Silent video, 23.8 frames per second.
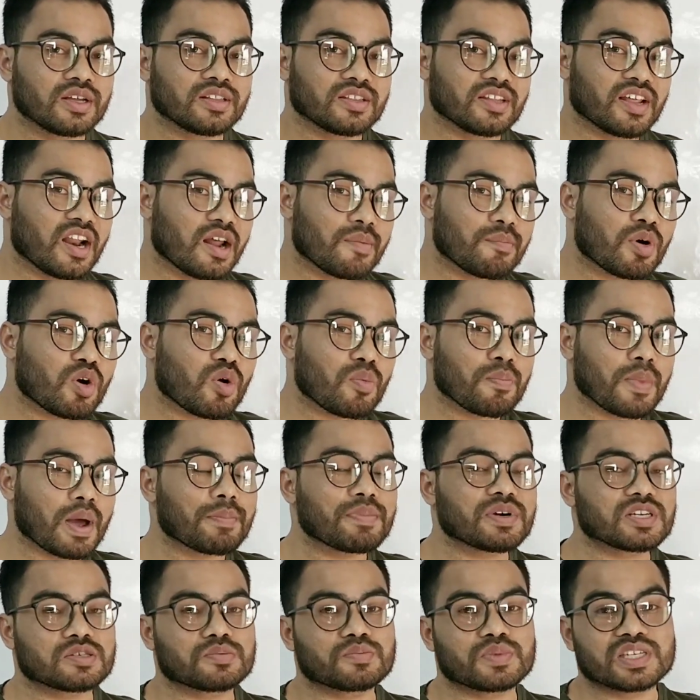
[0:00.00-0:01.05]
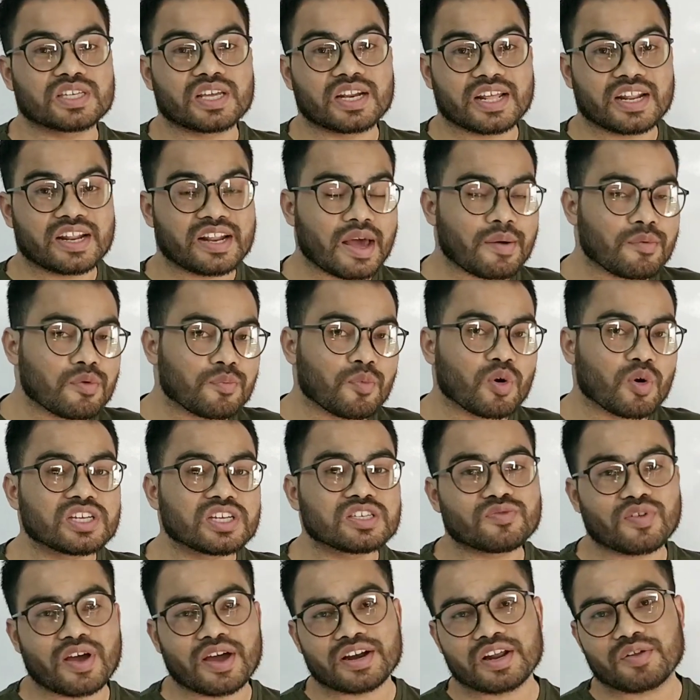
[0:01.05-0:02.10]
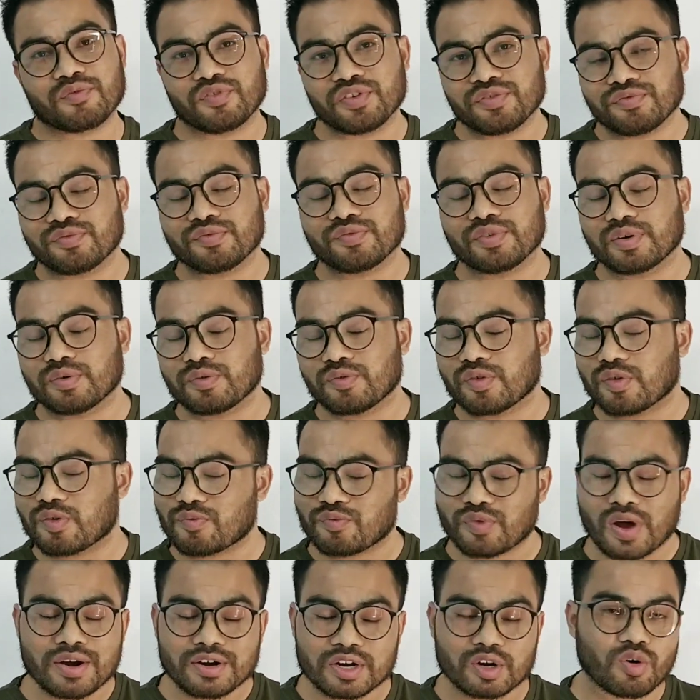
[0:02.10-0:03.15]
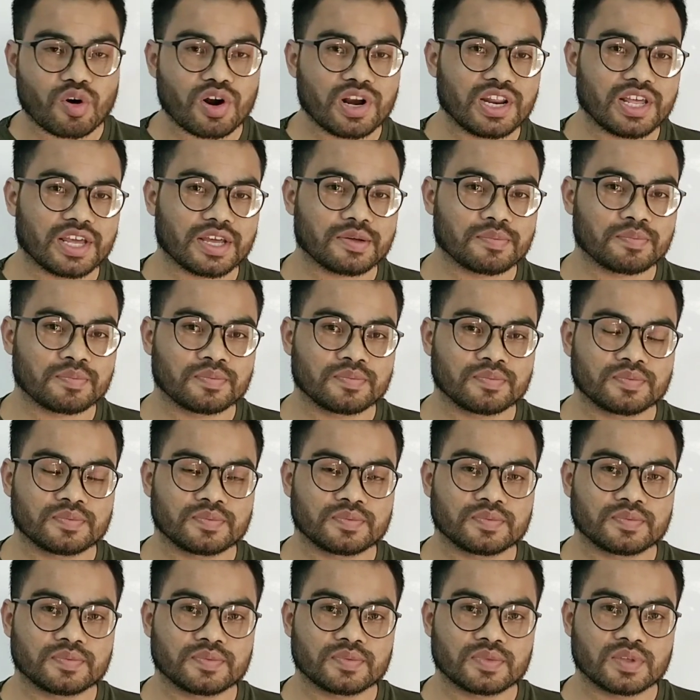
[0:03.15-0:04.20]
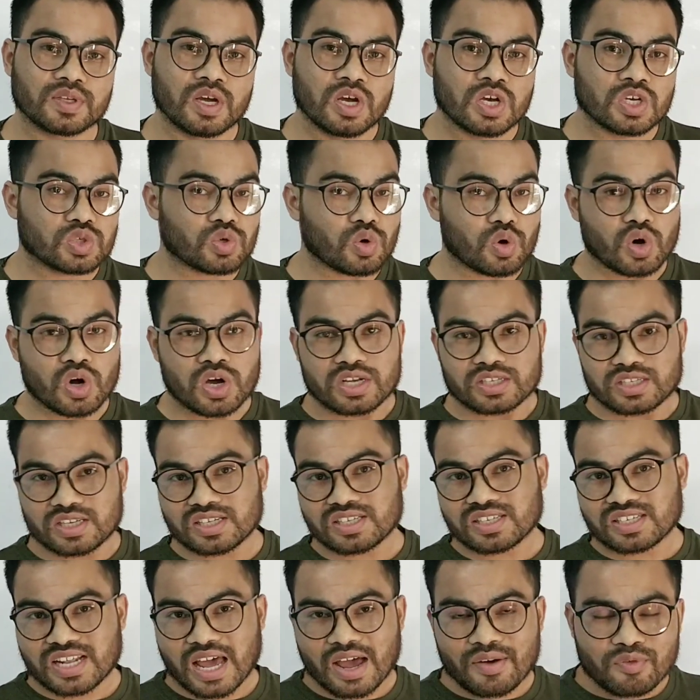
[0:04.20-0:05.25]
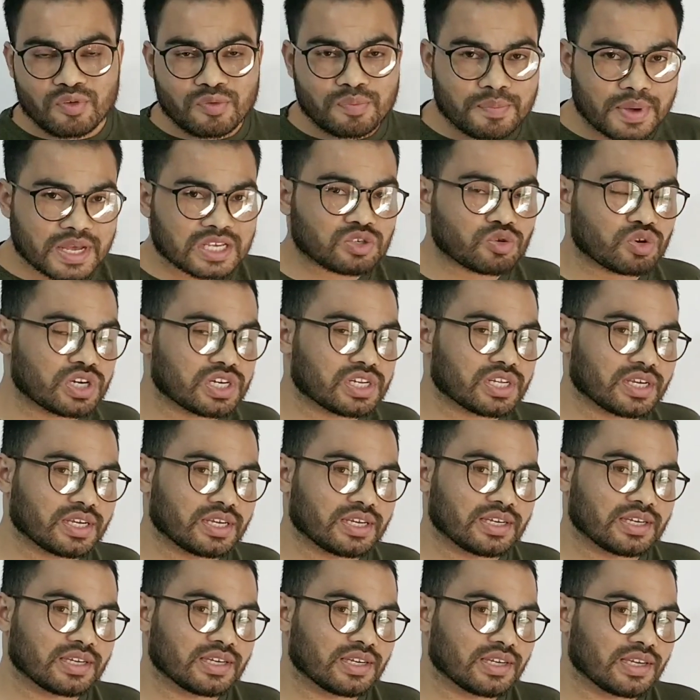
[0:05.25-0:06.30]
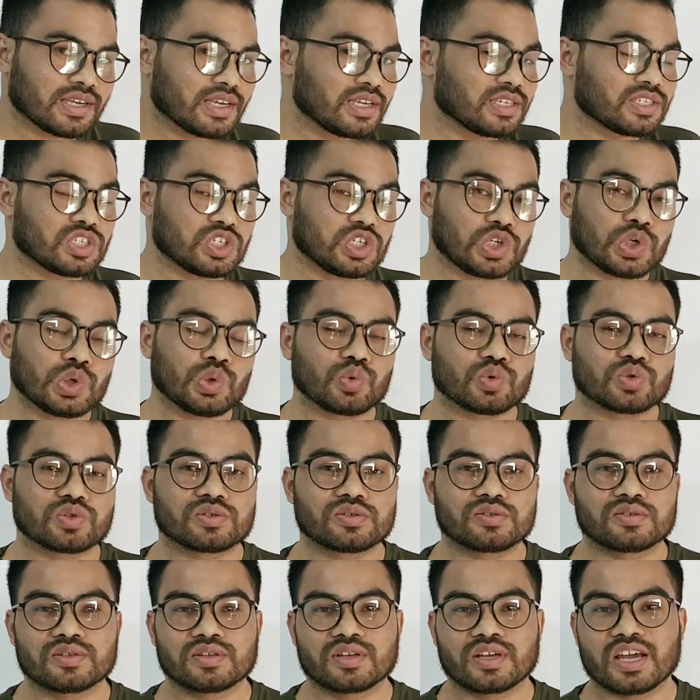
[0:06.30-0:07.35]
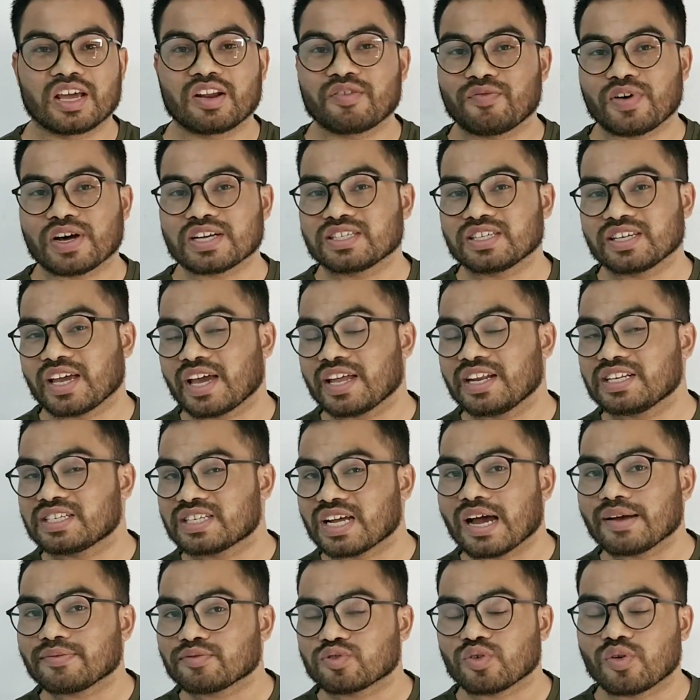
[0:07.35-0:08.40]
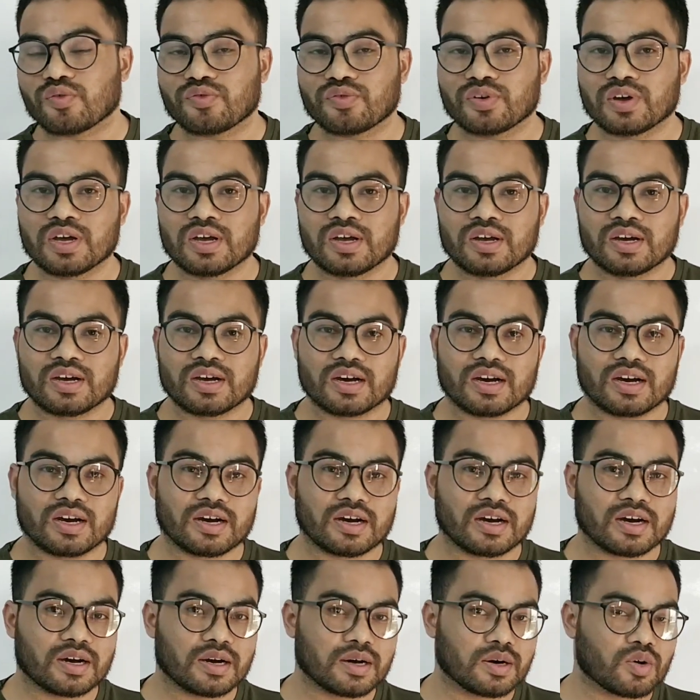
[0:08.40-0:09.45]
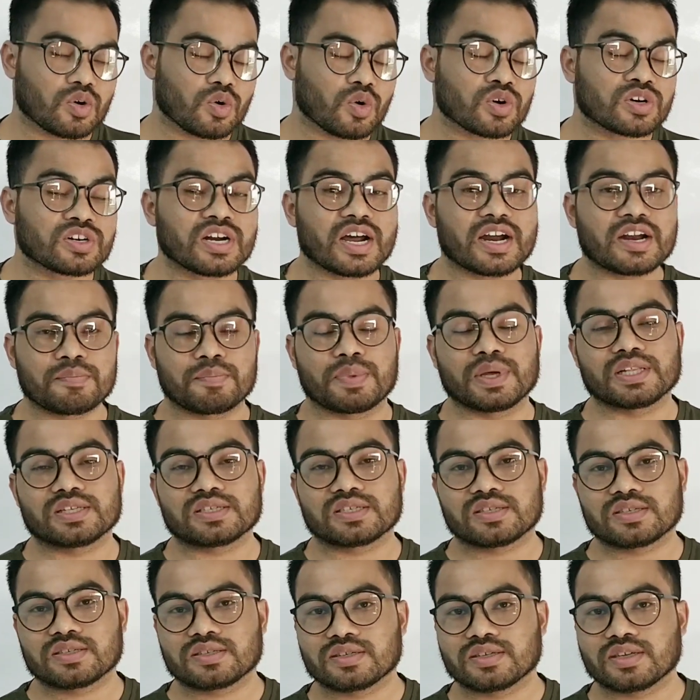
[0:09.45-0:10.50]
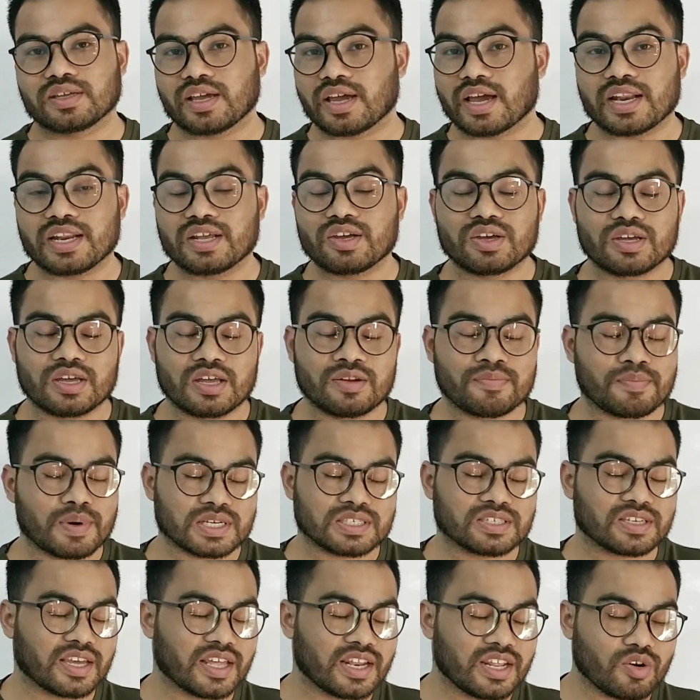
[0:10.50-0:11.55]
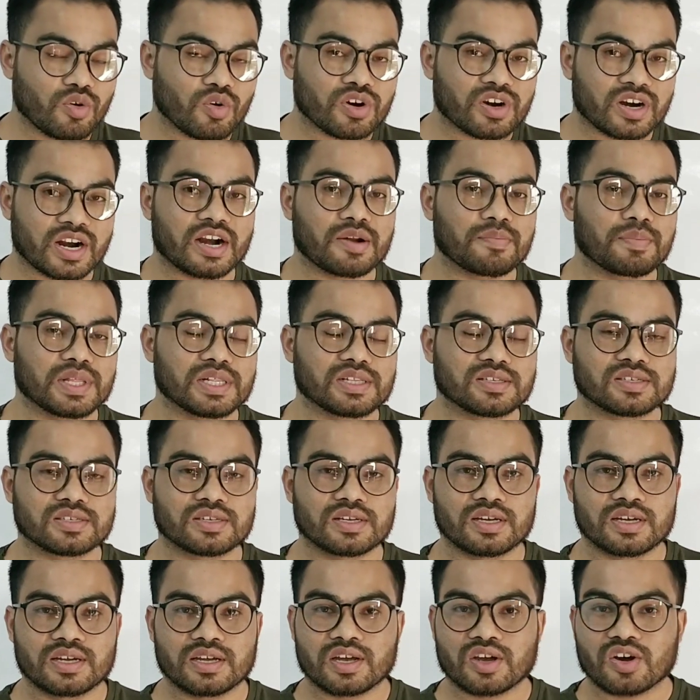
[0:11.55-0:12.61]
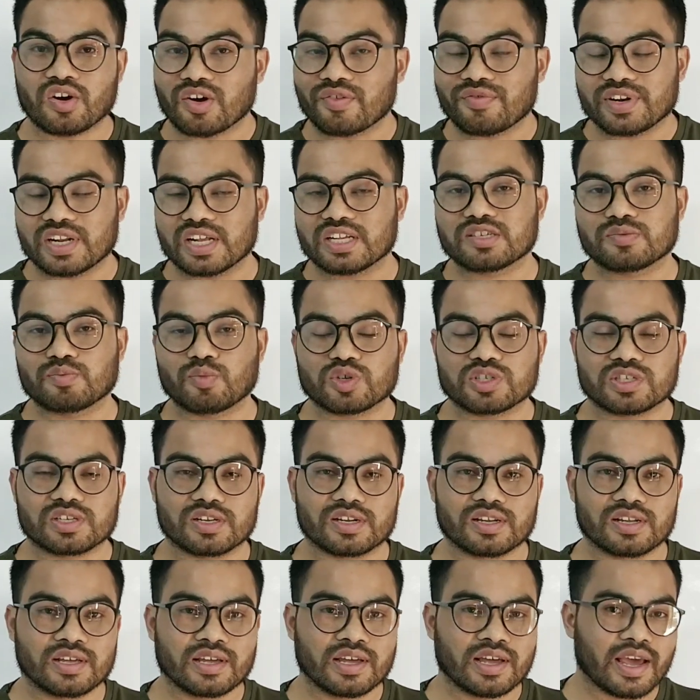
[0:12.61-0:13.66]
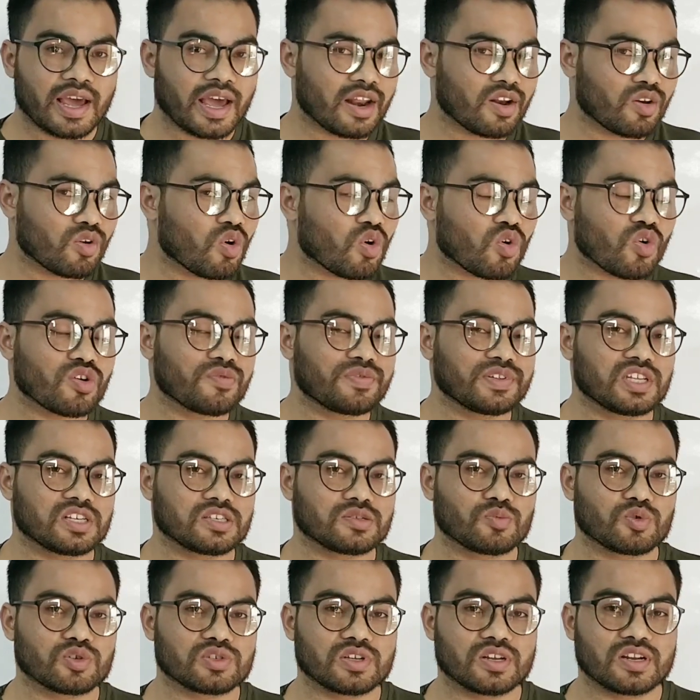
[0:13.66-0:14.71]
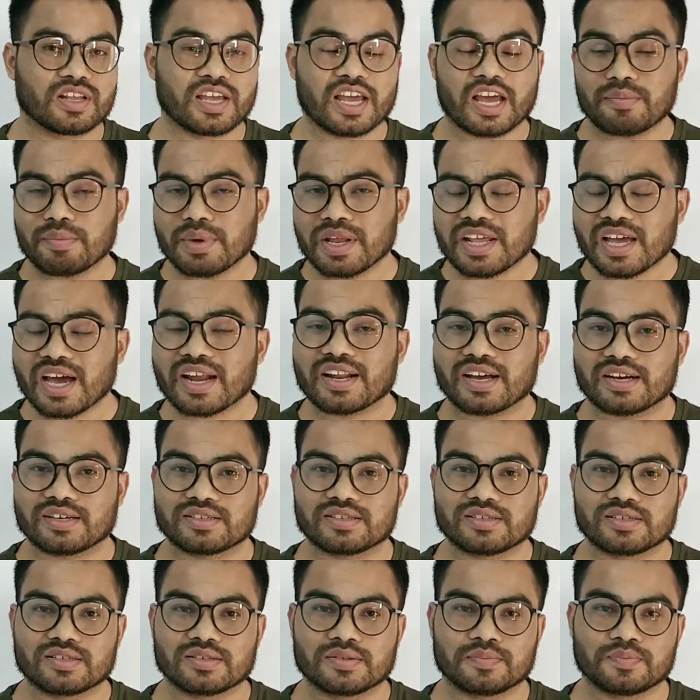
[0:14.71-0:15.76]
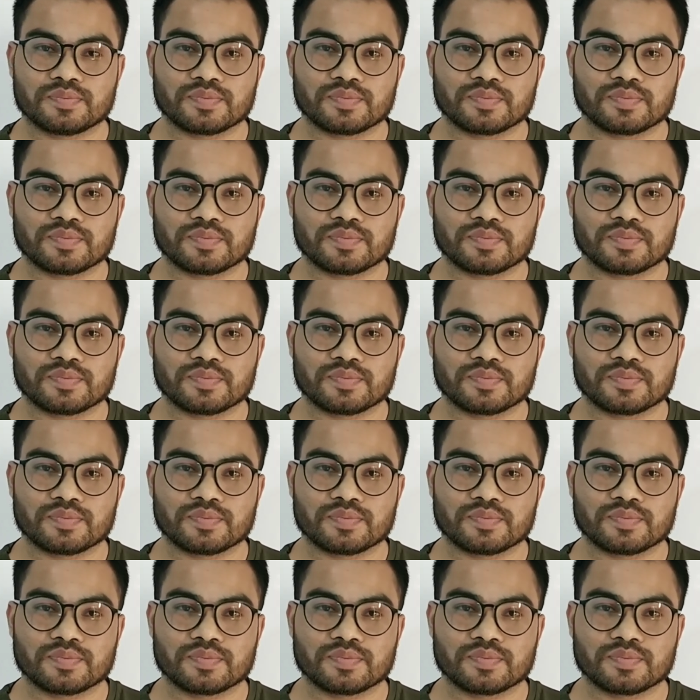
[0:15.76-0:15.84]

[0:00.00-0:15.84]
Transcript: The number of members present at the time of is 500 only. So such type of majority is used in passing any types of ordinary bills, in passing any ordinary bills, confidence motion and no confidence motion, and many others.